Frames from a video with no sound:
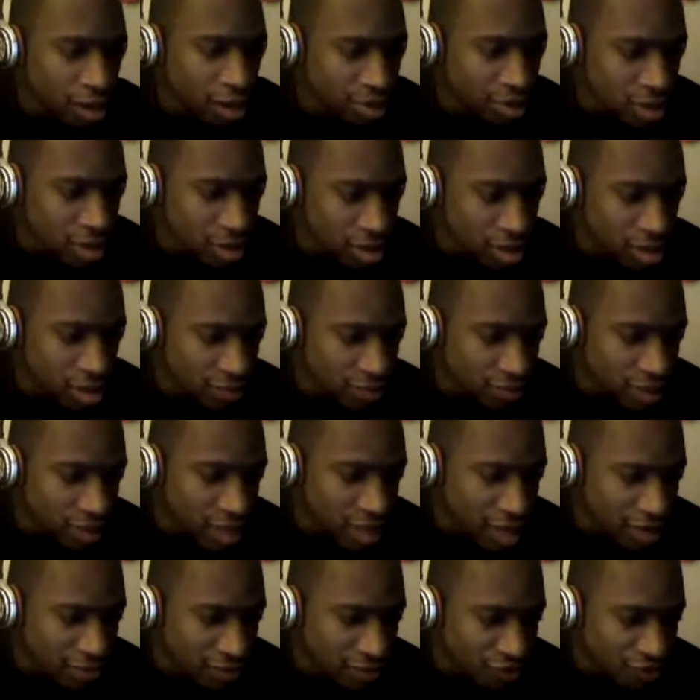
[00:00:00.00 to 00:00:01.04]
and objects
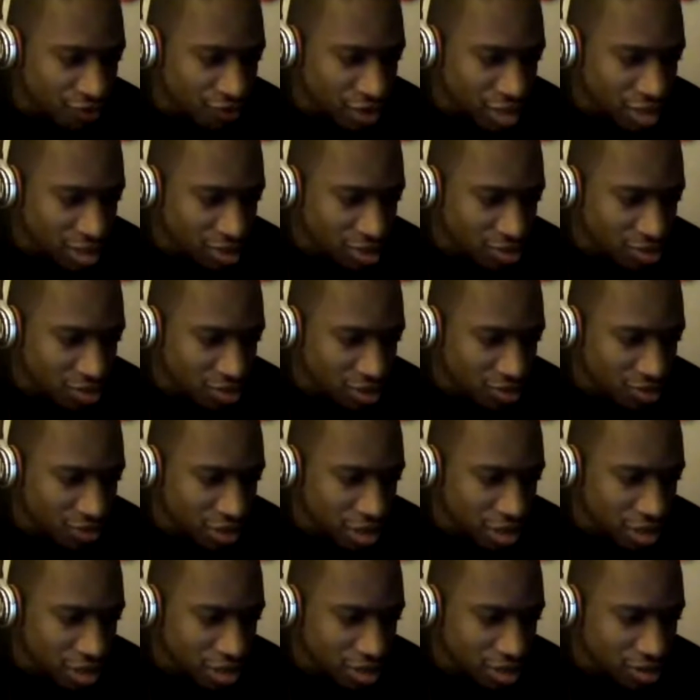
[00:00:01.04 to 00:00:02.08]
even at rest
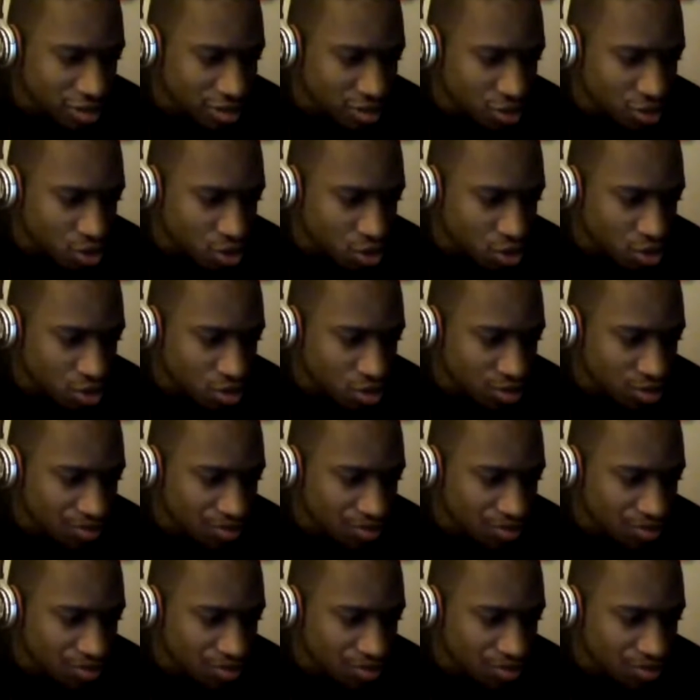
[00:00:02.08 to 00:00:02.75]
or creating